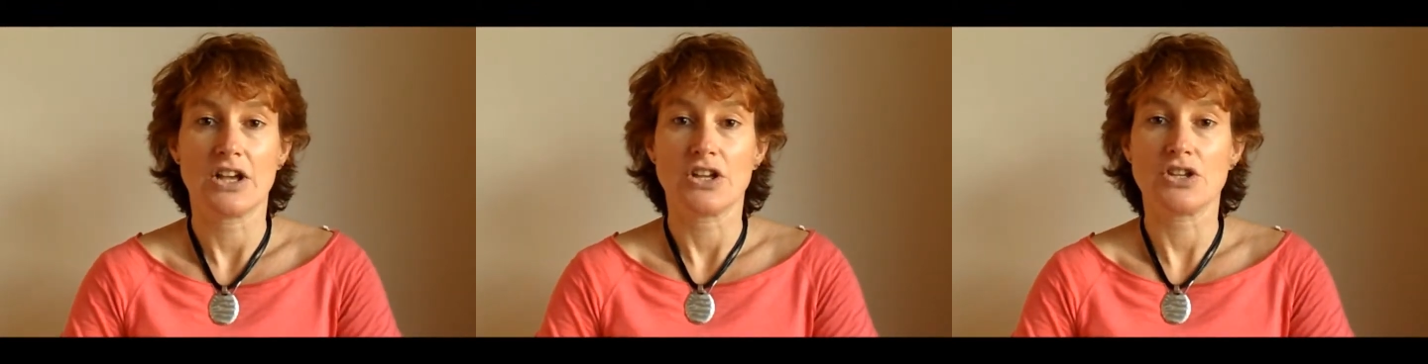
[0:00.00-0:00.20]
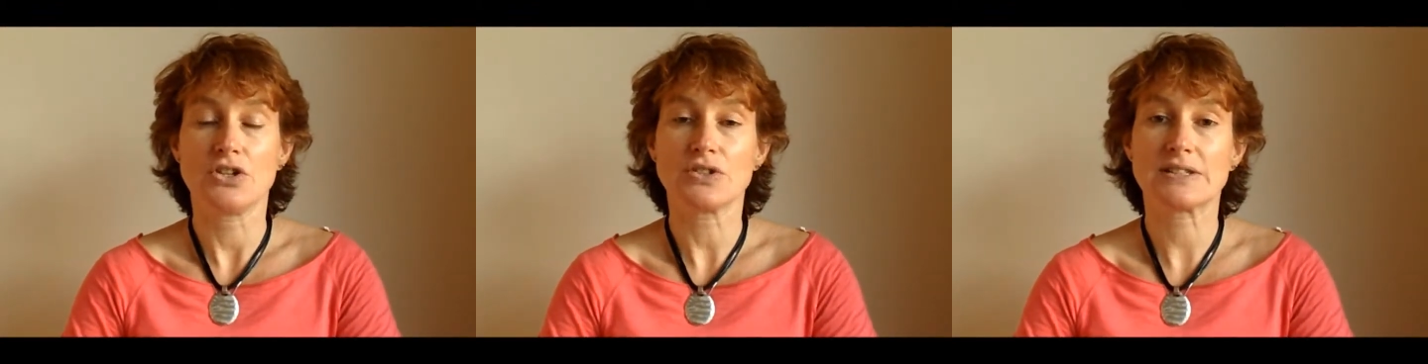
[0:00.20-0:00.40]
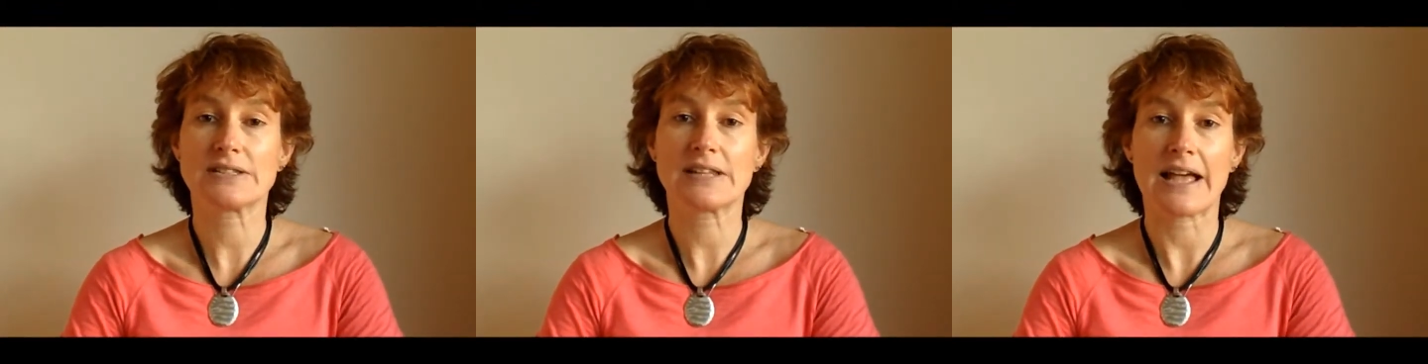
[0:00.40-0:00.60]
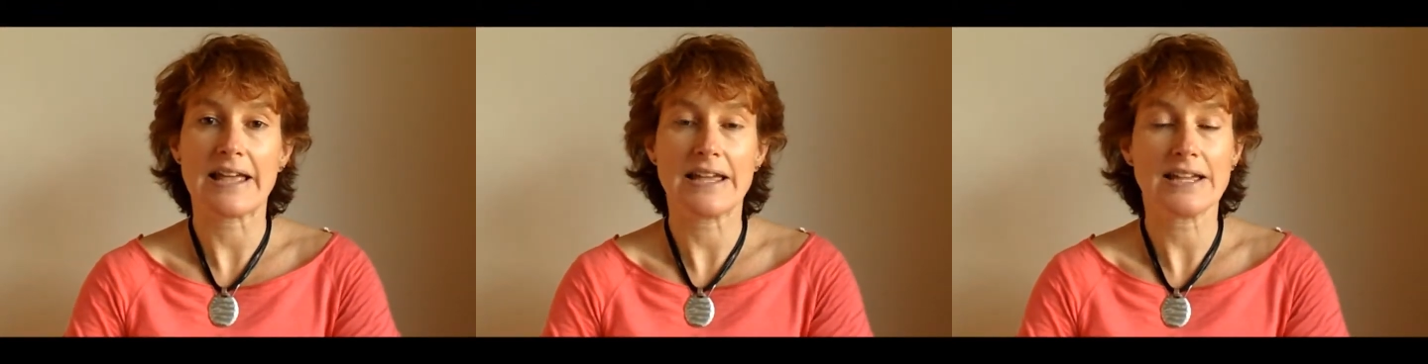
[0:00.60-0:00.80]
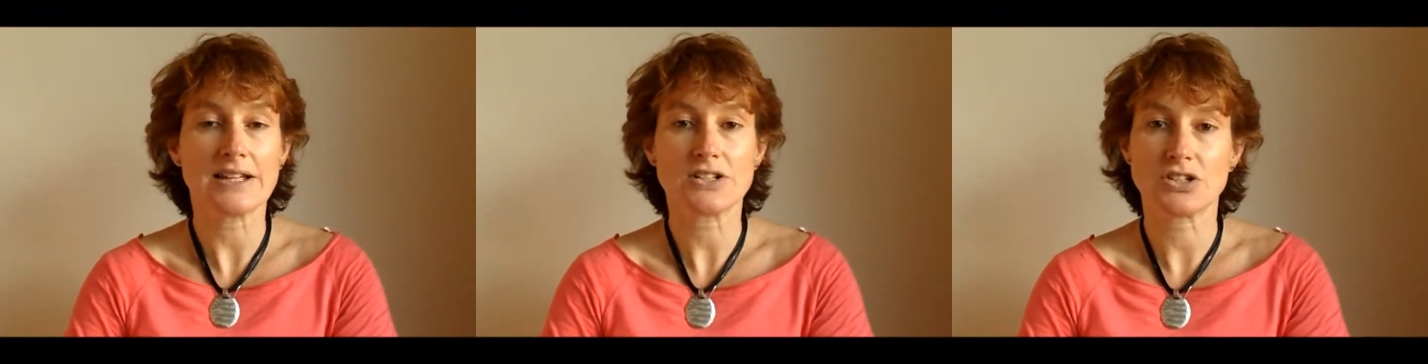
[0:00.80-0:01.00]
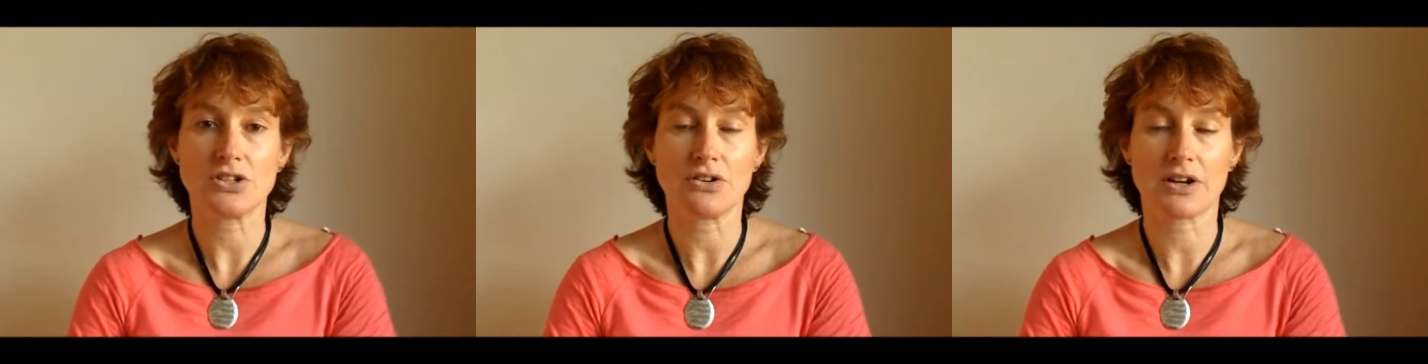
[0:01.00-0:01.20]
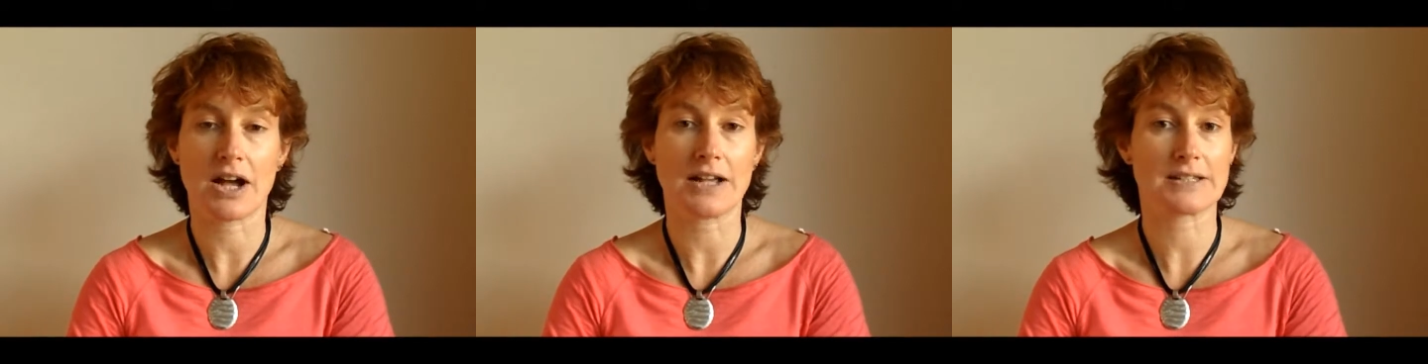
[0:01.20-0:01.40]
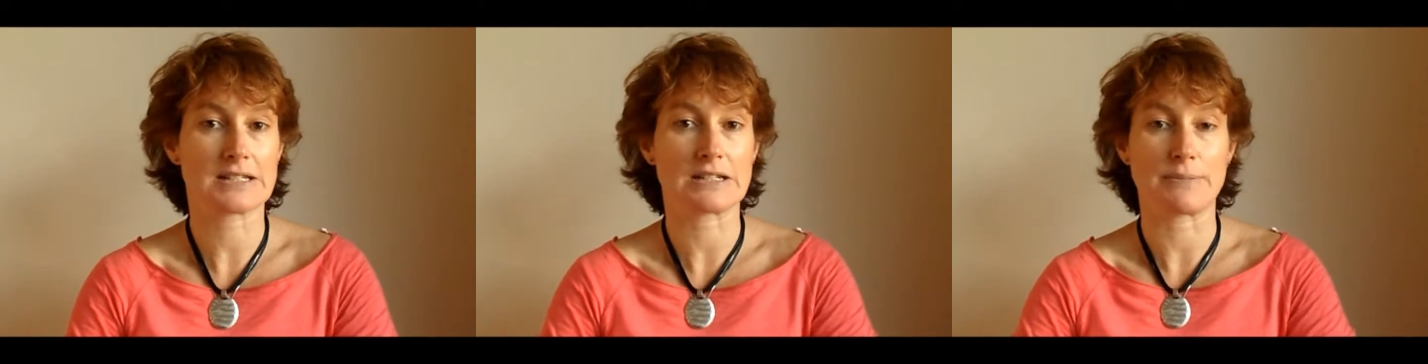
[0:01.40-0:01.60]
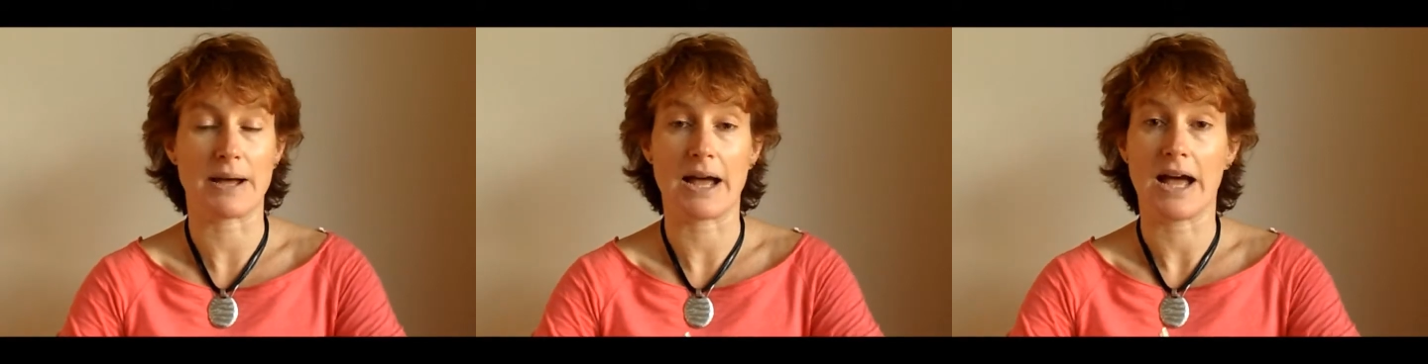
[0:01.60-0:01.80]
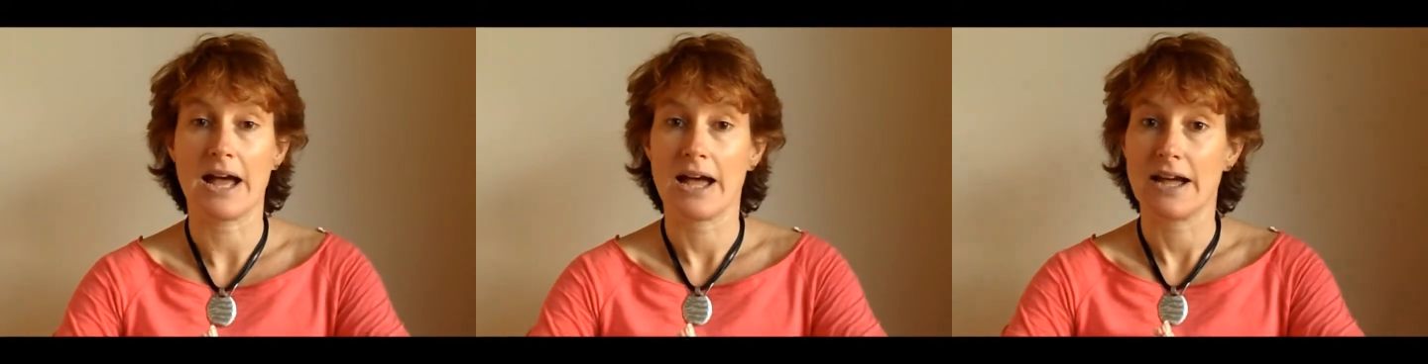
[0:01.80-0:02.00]
you're saying to your
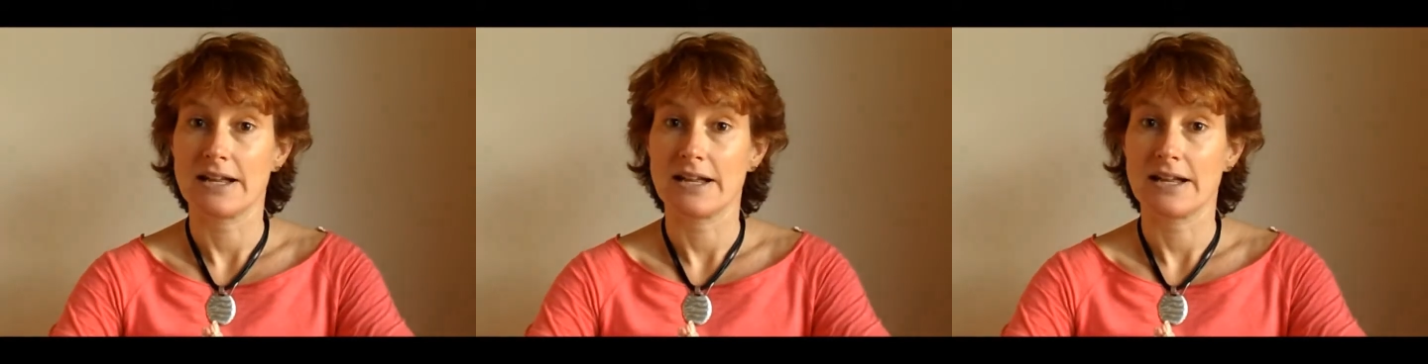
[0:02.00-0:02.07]
customer,